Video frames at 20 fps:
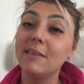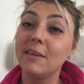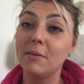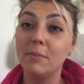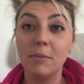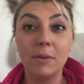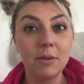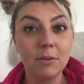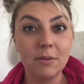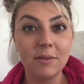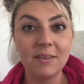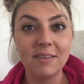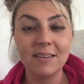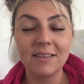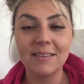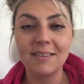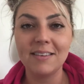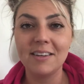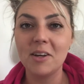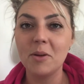immune
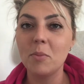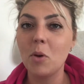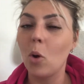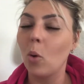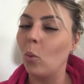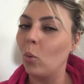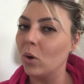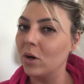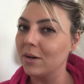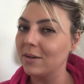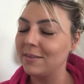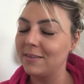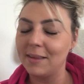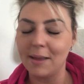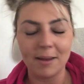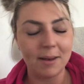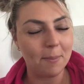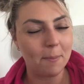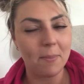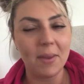system works
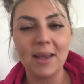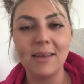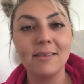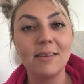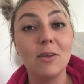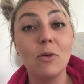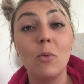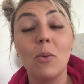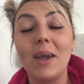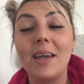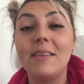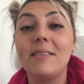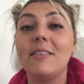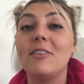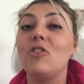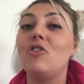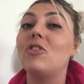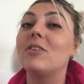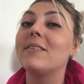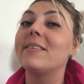in amazing ways,
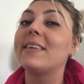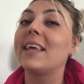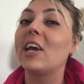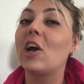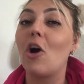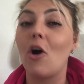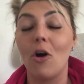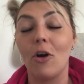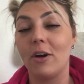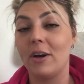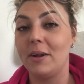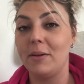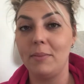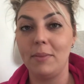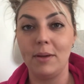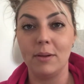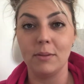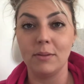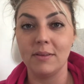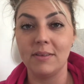just like our
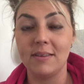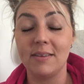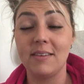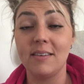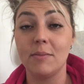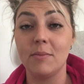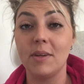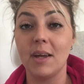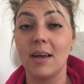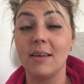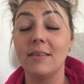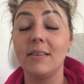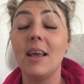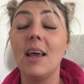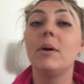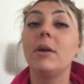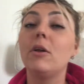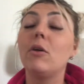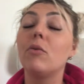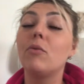immune system does.
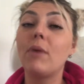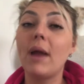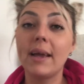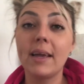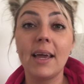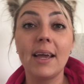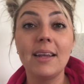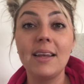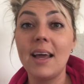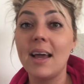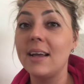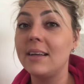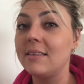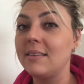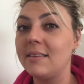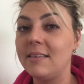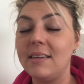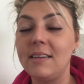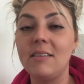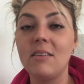It'll recognize,
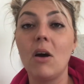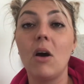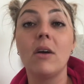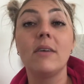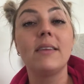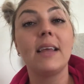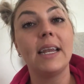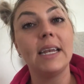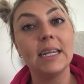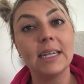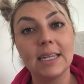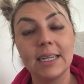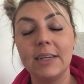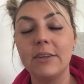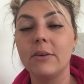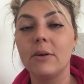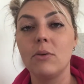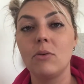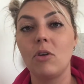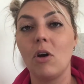detox, and clear
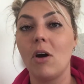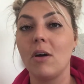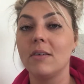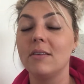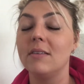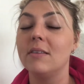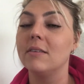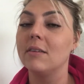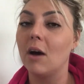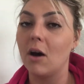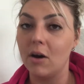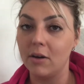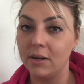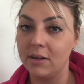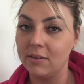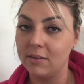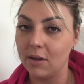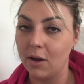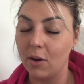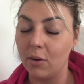out toxins on
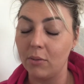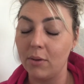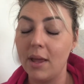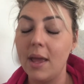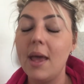its own.